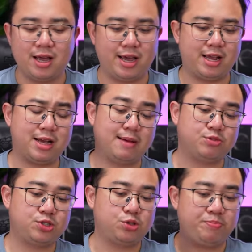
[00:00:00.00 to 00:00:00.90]
and I'm
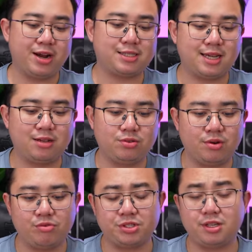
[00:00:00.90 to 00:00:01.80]
super excited to
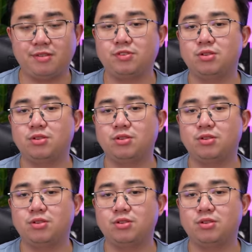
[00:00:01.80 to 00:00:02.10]
have received the